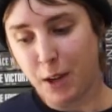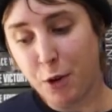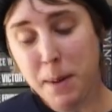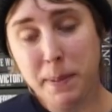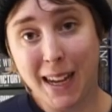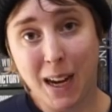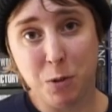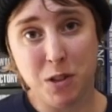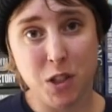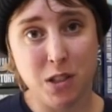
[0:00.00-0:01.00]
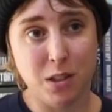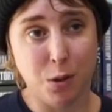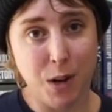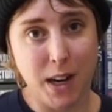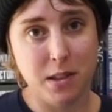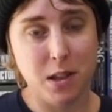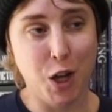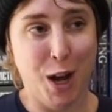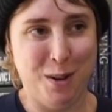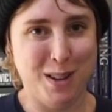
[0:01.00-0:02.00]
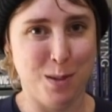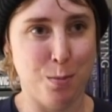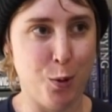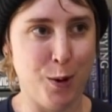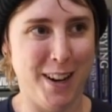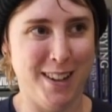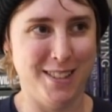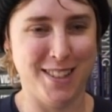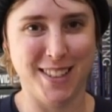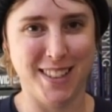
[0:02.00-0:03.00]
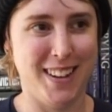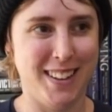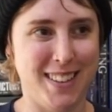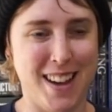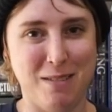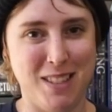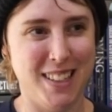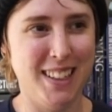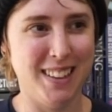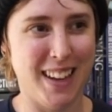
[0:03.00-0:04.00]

The great plan was just to raise the child as a boy, and just like, that was it.